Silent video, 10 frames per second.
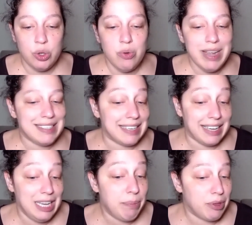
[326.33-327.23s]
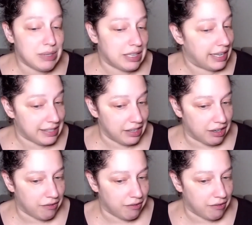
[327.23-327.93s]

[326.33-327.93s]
You get to keep those clicks and